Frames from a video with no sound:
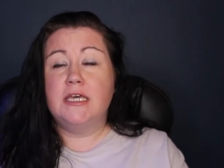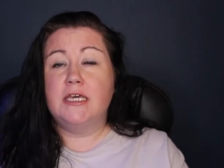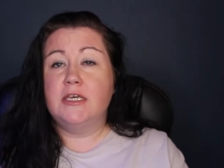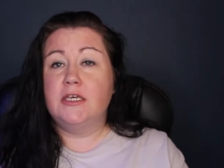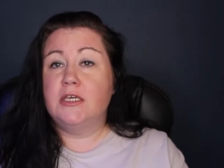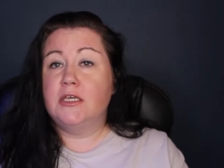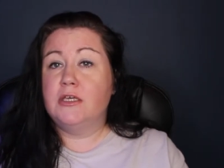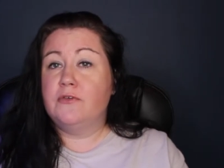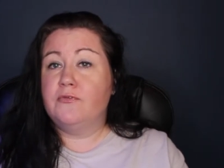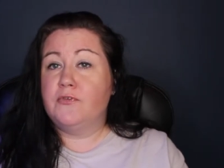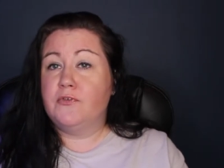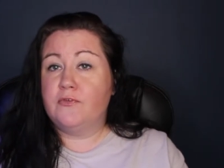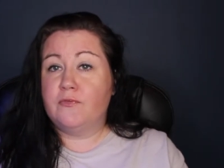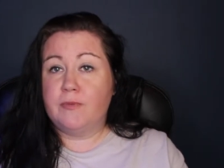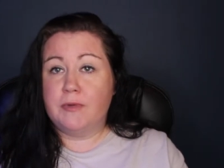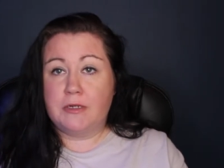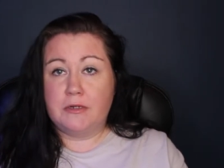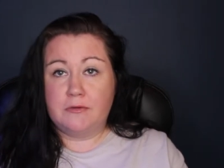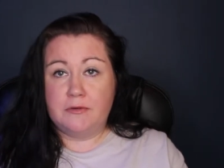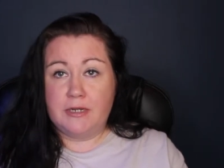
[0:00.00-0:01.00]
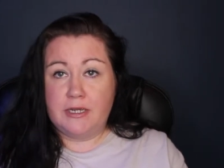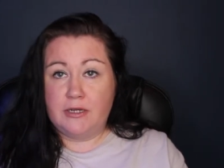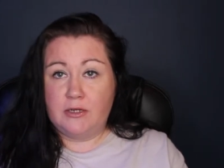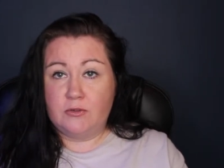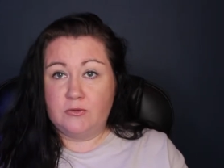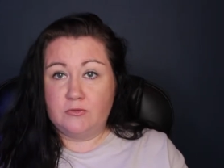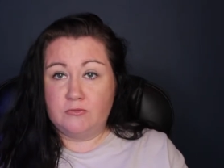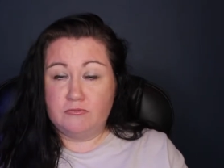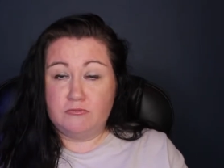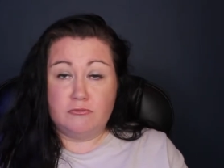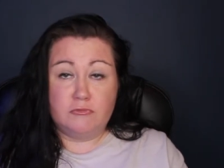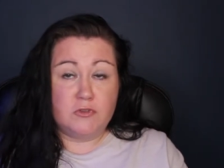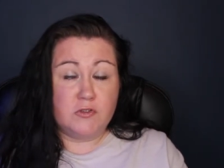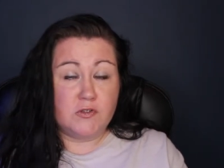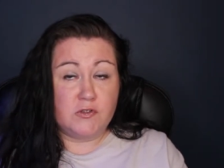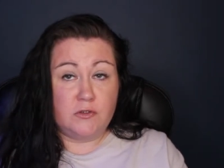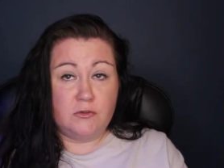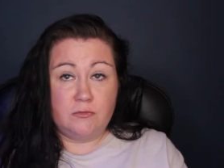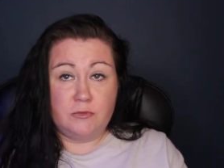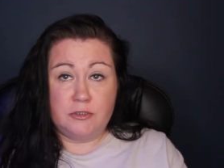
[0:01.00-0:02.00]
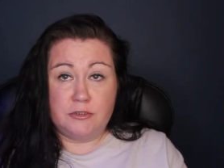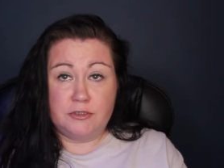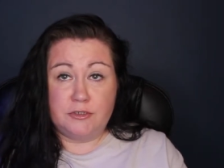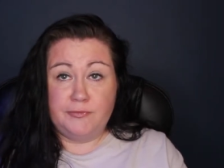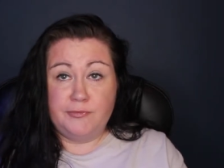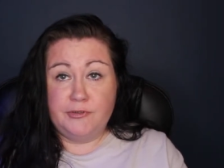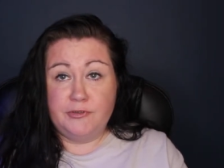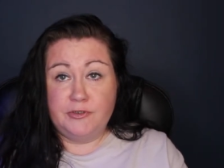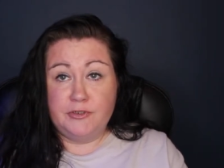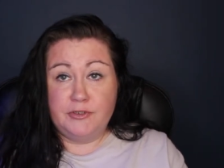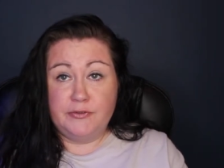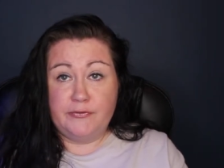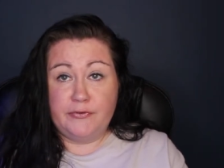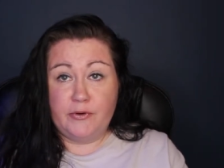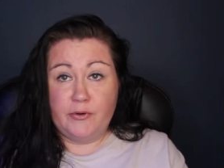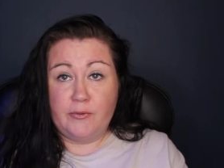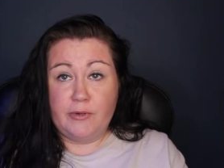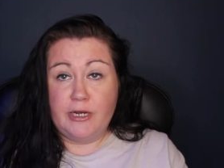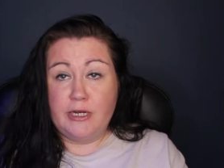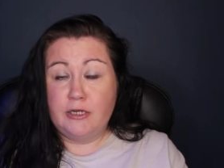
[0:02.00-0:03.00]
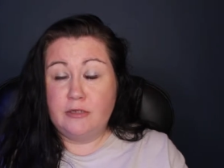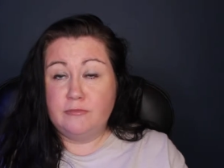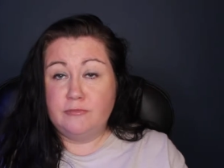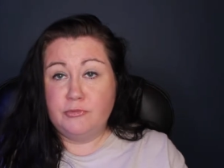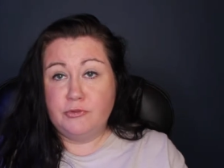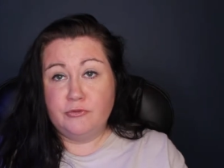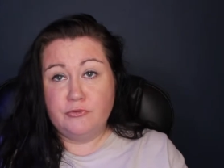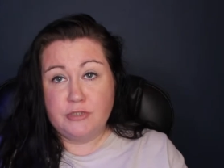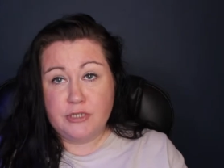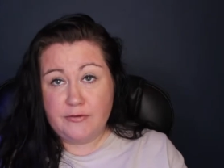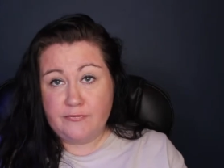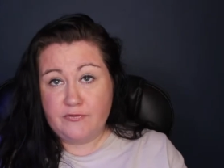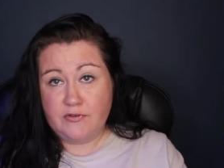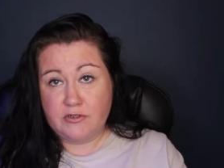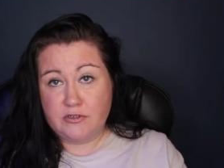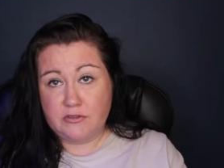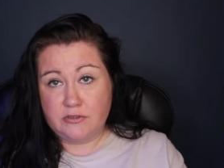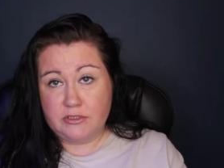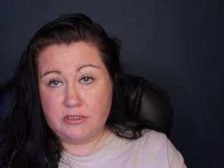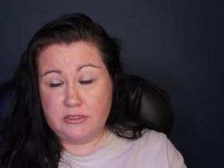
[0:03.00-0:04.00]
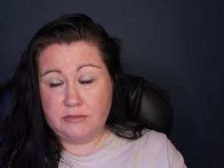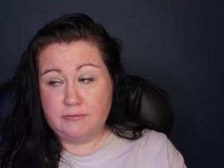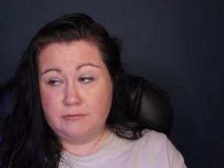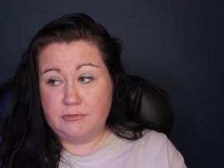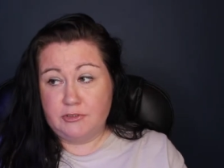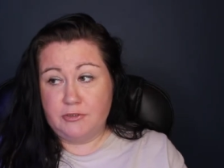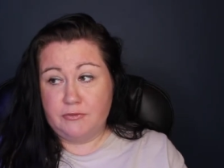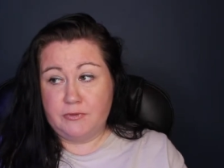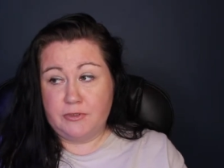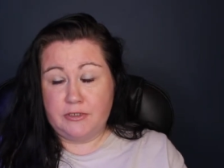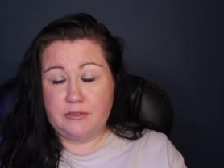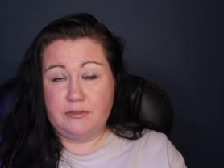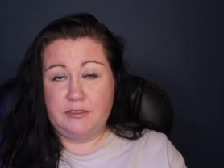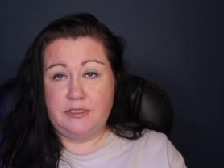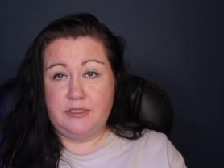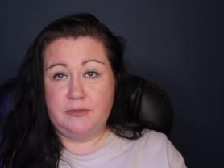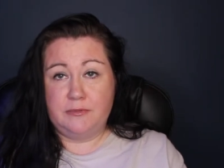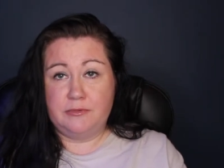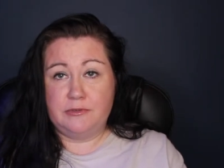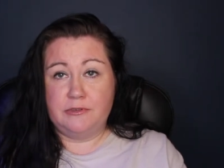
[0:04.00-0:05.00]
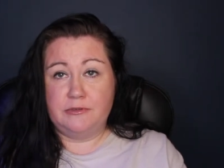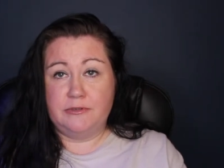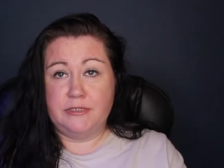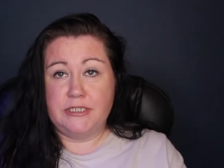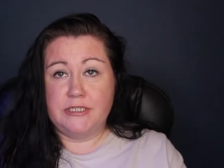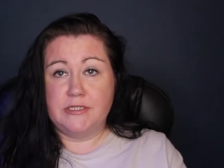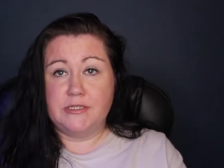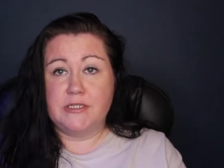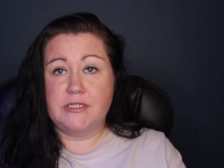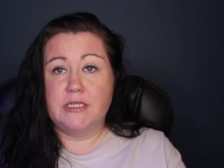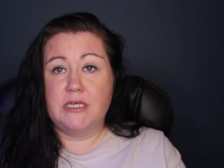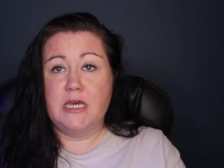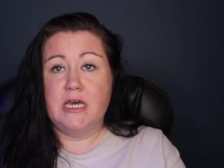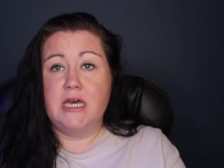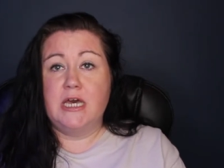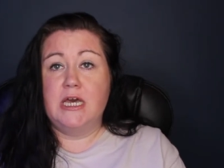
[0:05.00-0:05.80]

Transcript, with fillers: If you've been around the saltwater community for a while, you definitely know what a cleanup crew is.